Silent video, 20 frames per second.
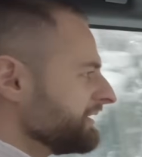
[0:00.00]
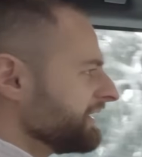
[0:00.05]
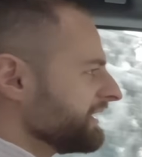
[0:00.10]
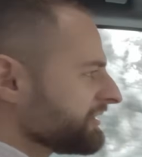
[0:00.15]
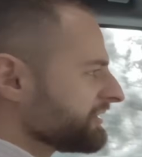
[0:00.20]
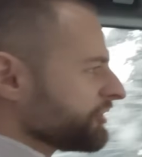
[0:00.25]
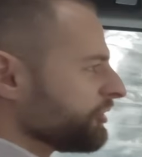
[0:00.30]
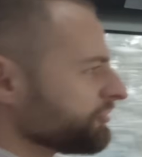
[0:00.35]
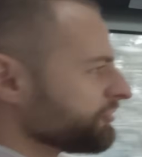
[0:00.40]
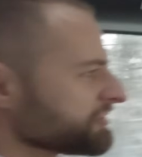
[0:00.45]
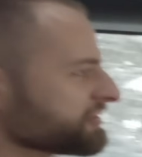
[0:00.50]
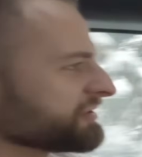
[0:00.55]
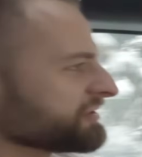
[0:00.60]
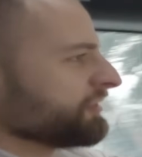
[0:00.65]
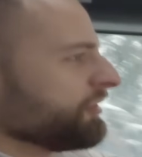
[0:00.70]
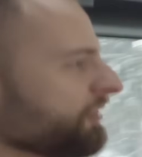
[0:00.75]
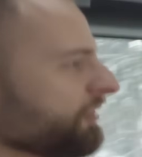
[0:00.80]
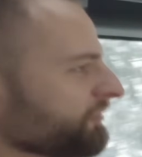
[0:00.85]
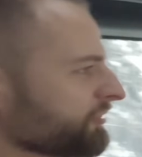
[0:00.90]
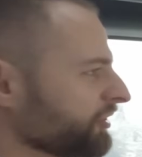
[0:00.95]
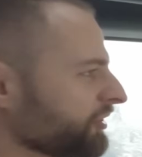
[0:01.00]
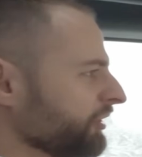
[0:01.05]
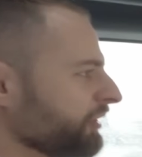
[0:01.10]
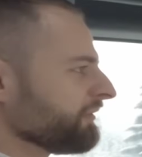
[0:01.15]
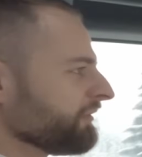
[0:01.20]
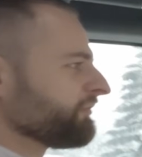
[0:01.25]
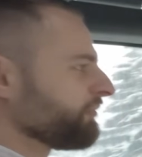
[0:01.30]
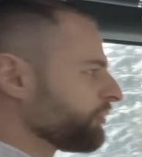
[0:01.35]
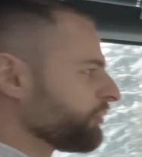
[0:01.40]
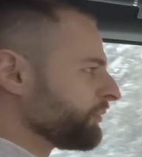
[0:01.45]
it goes over
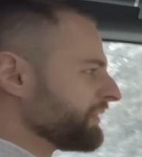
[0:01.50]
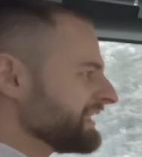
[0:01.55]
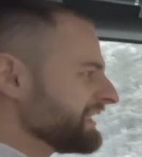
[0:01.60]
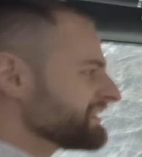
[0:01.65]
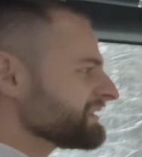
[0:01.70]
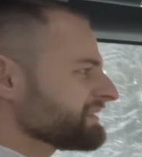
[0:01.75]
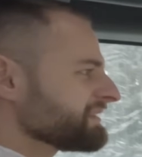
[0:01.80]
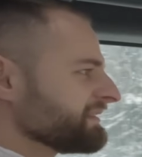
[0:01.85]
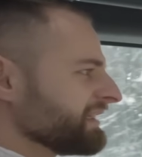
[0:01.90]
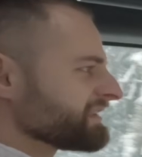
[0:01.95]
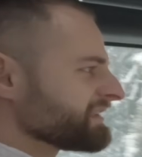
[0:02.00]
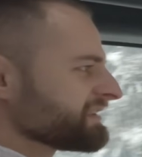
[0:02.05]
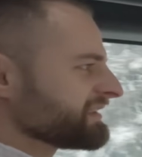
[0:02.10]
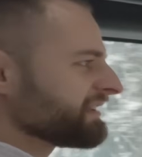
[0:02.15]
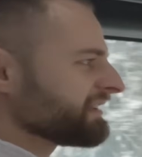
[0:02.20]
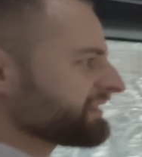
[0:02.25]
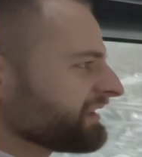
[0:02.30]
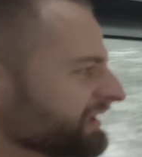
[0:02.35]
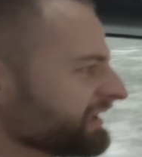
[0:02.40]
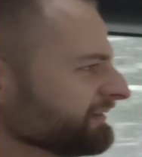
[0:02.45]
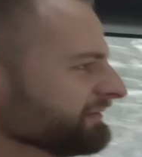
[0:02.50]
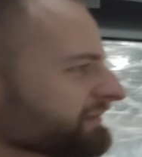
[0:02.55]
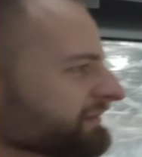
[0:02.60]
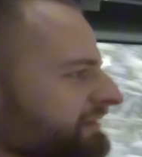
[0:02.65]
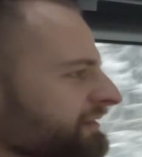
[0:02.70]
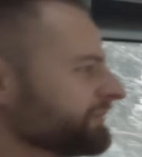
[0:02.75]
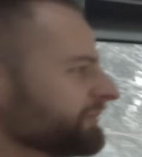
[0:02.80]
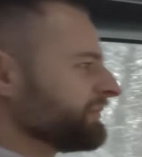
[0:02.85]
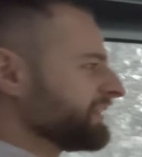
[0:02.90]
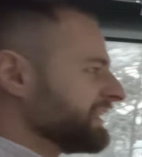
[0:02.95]
all 4 wheels, that's the thing.
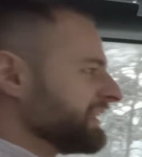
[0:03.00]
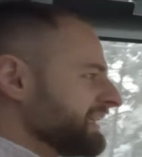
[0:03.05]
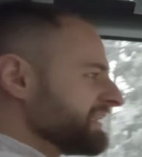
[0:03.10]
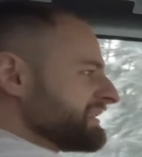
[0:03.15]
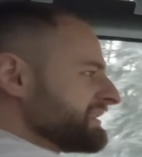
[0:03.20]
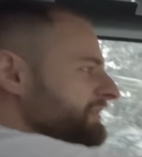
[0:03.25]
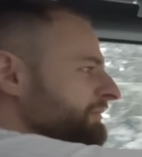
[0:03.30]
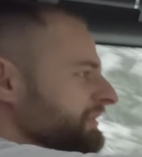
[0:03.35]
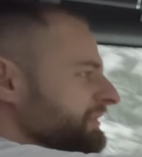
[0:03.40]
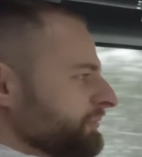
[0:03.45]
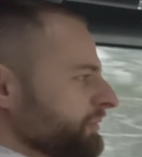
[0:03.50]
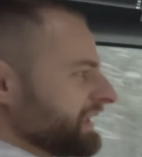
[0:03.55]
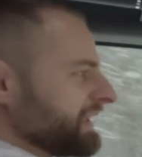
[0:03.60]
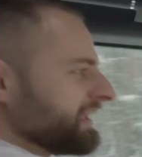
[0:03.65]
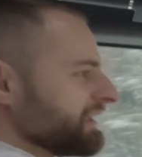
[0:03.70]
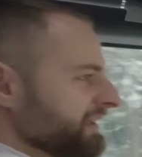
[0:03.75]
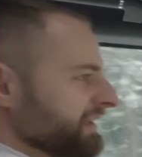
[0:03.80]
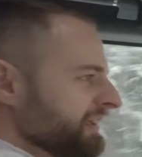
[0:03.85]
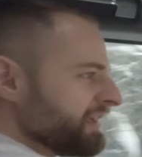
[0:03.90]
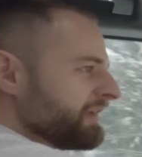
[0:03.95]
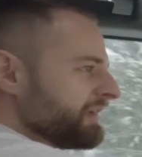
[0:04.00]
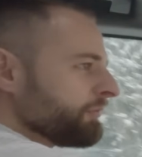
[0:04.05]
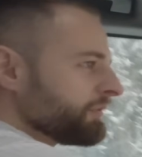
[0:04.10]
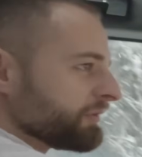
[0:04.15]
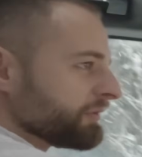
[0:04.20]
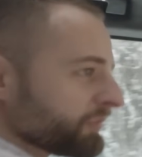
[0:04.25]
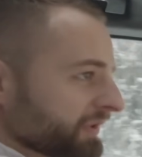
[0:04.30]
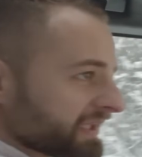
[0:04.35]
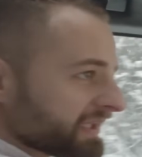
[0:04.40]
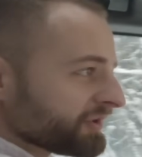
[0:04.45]
But let's see whether we can
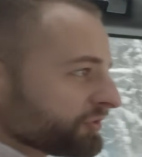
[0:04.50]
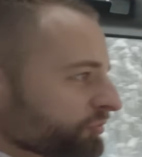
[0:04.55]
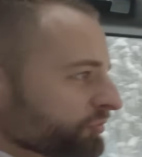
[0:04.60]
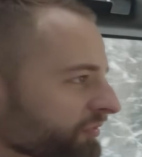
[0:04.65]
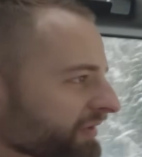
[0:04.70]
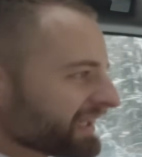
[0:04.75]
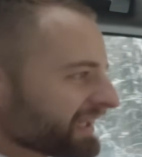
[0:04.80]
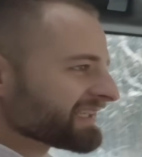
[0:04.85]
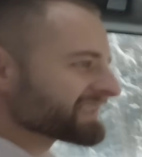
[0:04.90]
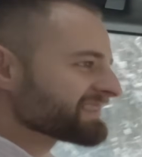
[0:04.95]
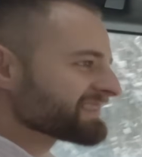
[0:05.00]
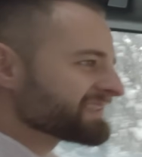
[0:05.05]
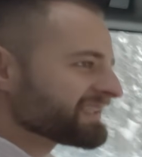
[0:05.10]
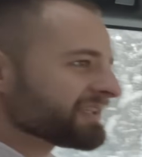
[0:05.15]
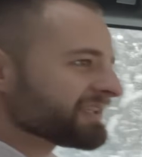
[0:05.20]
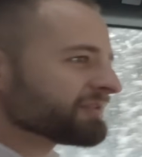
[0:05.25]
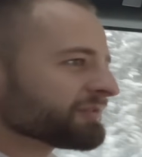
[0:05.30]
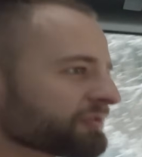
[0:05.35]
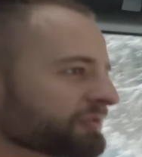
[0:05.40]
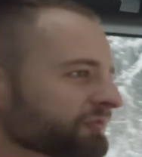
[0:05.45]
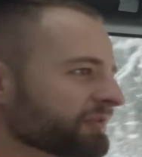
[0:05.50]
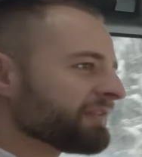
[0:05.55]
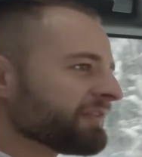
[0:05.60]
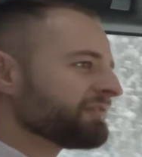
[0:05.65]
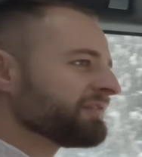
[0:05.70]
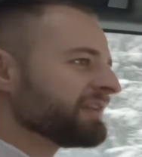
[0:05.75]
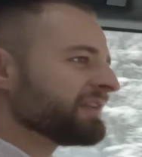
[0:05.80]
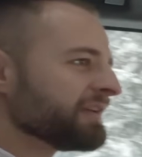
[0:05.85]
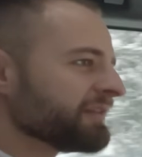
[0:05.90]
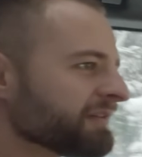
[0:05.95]
do a single
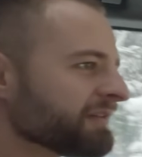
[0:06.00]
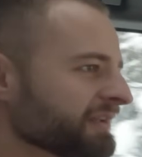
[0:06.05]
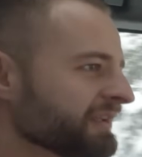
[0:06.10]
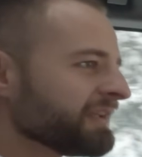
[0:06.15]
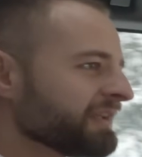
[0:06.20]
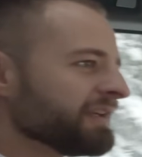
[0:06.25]
drift here,